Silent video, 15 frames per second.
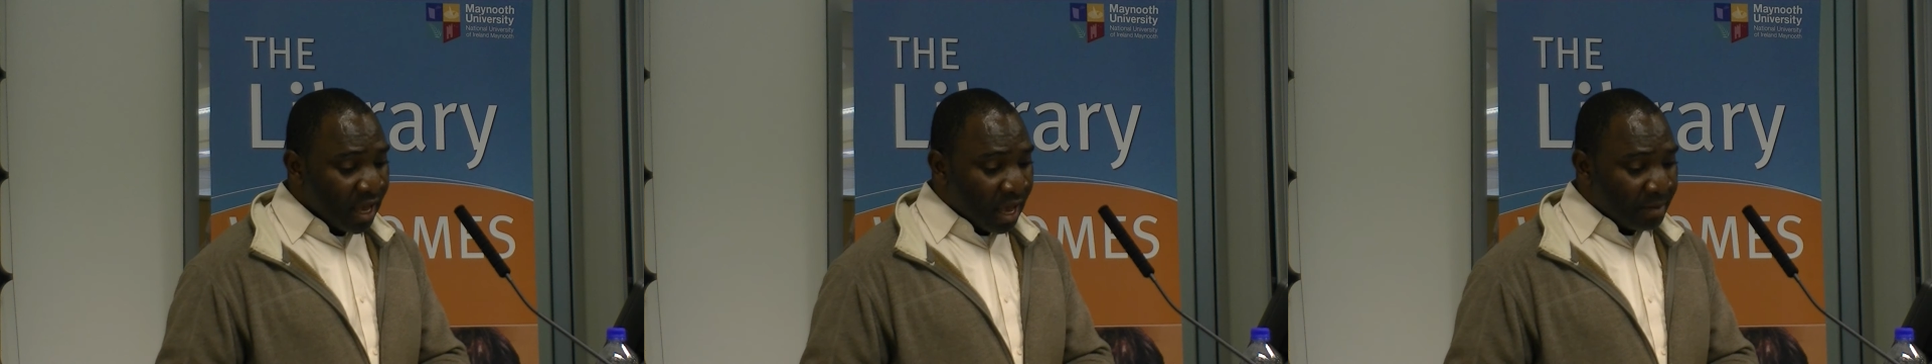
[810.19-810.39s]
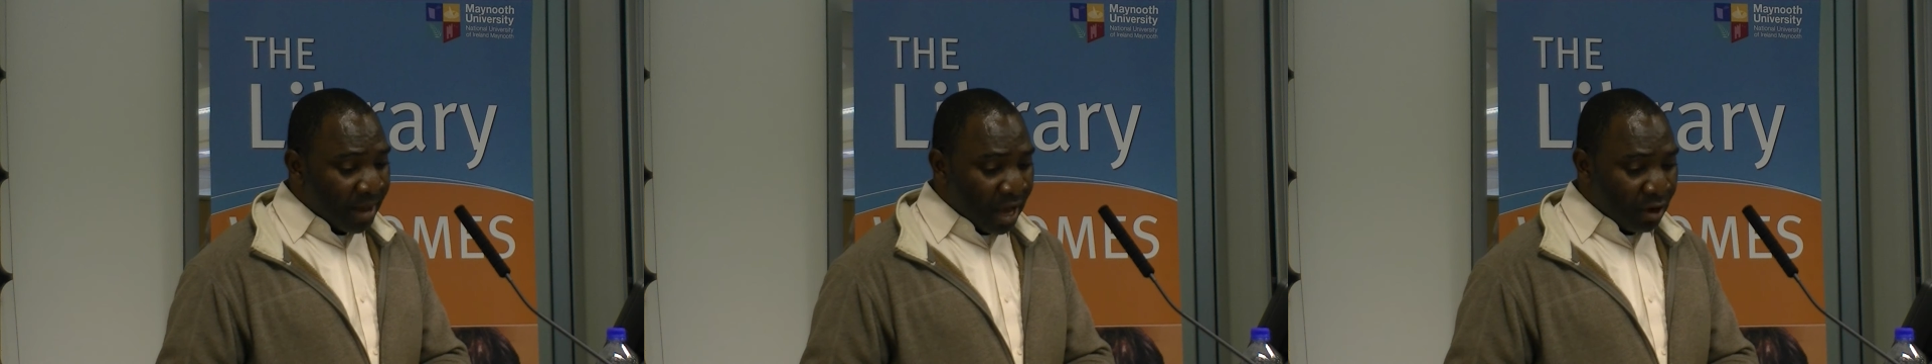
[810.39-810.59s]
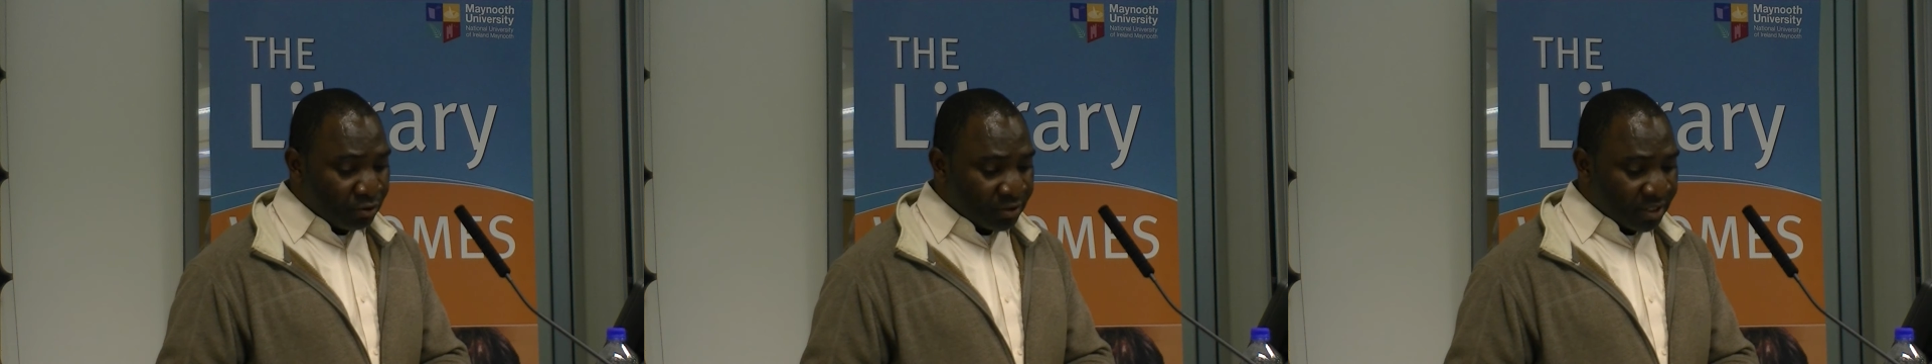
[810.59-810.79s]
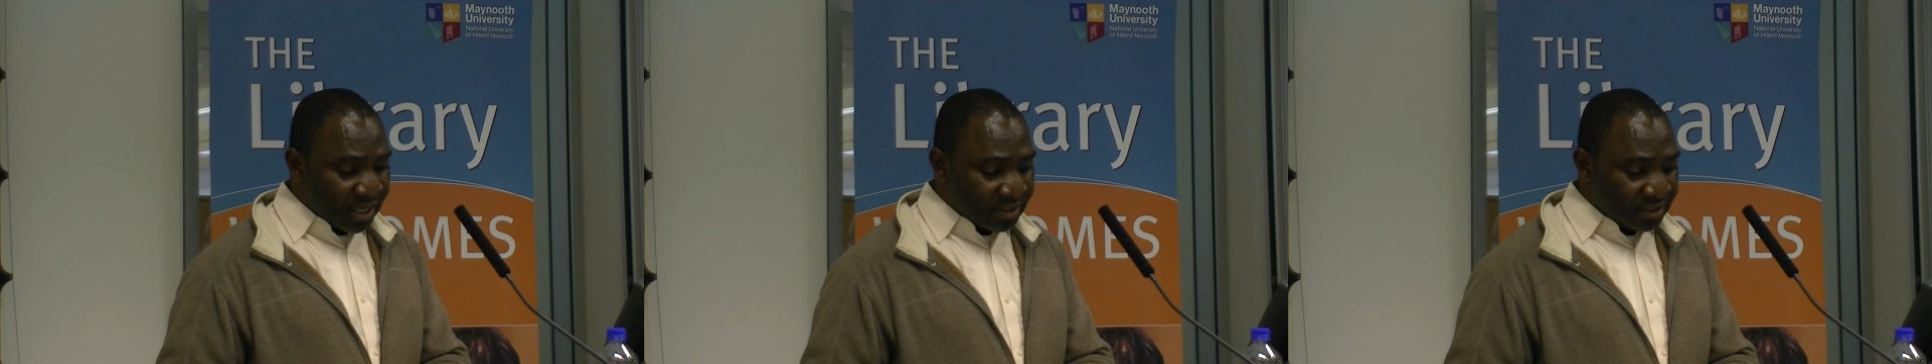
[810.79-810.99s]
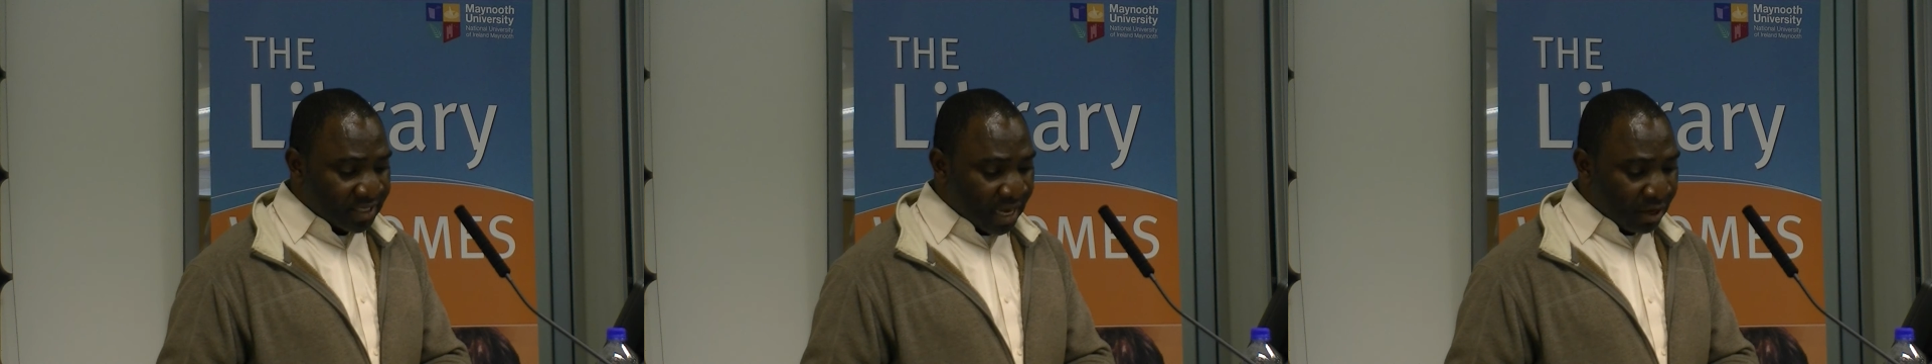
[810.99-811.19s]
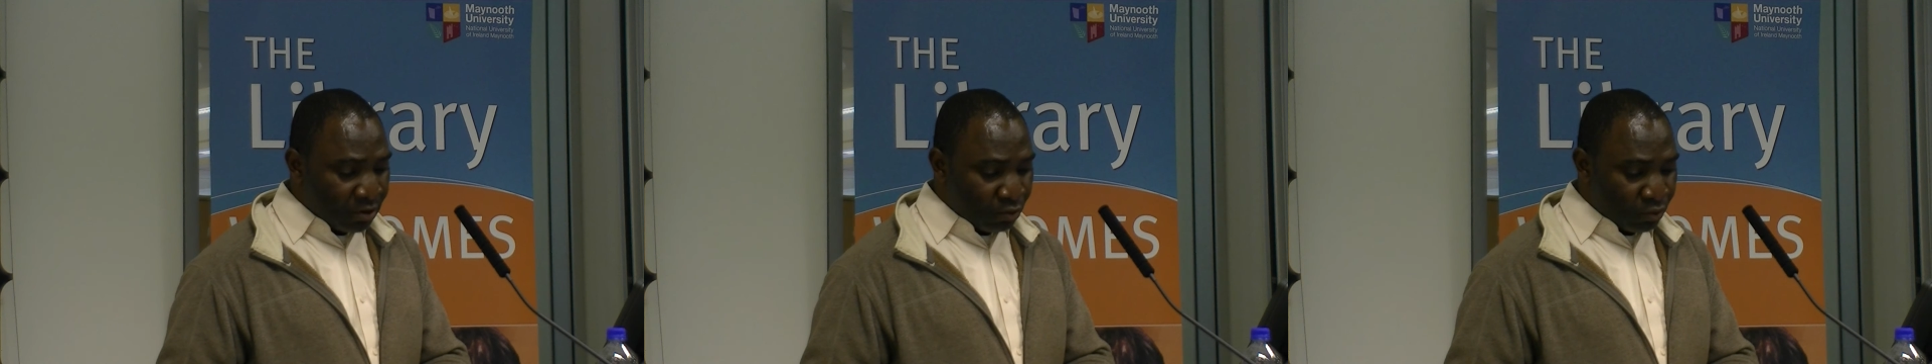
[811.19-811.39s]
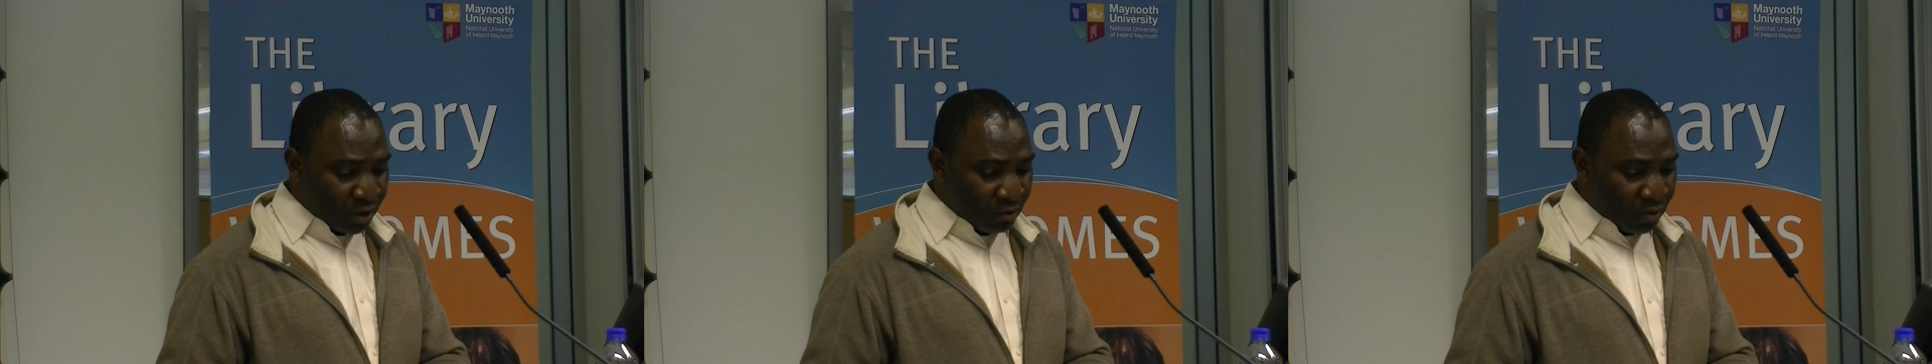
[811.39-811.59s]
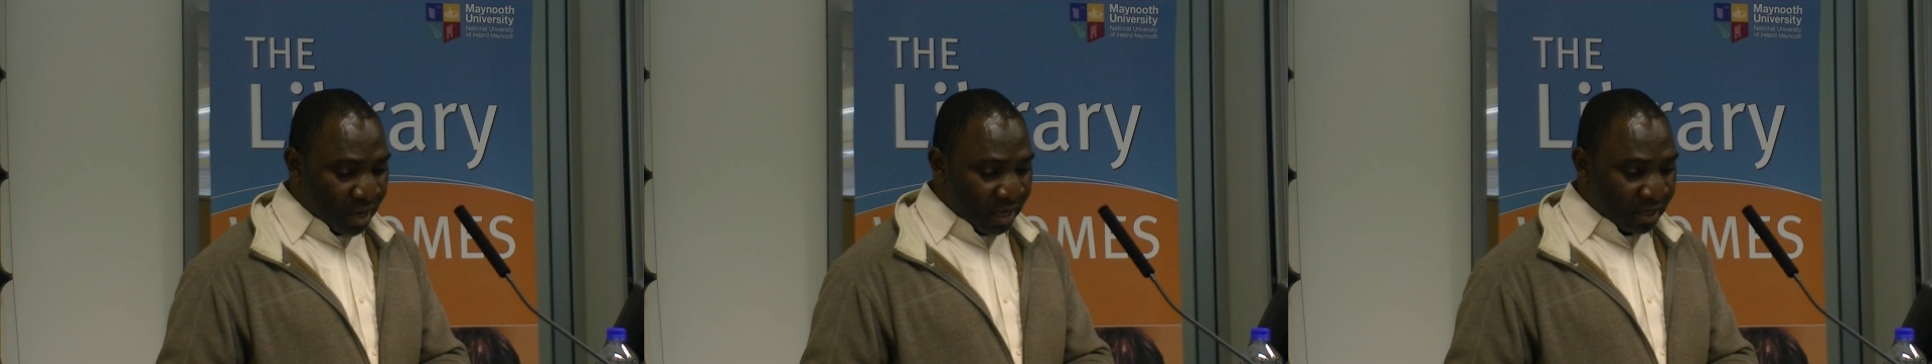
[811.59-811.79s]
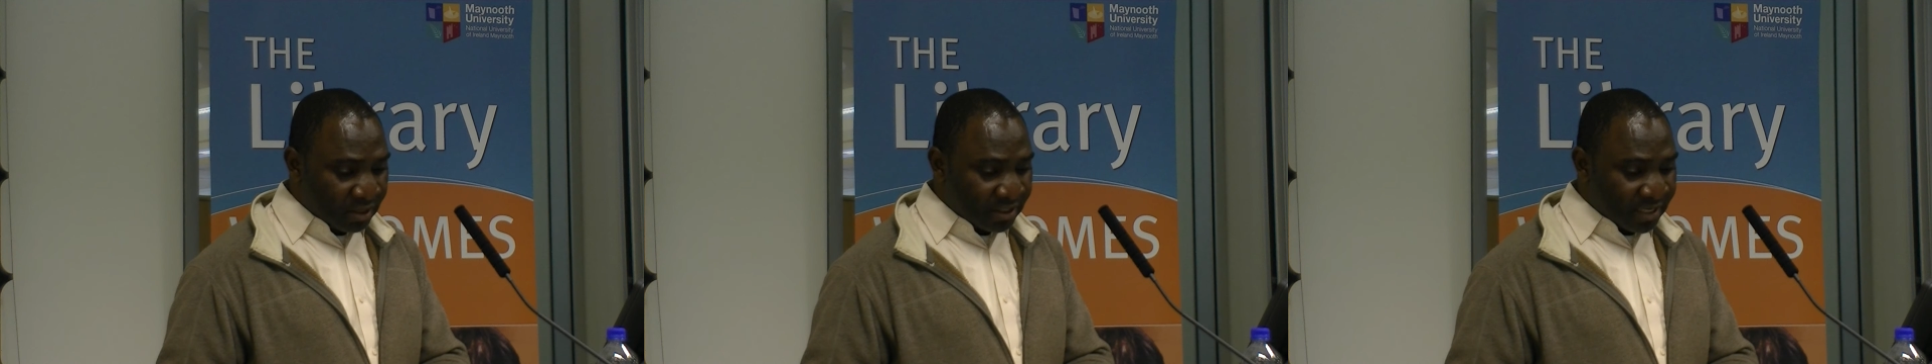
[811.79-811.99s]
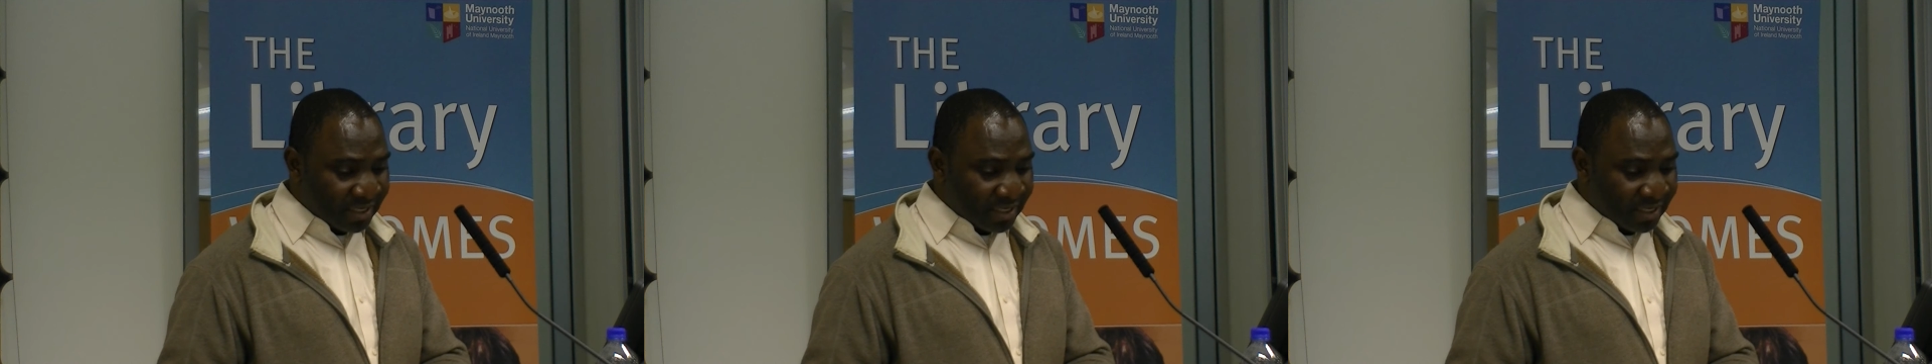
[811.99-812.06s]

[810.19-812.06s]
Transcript: about Ken Saro-Wiwa,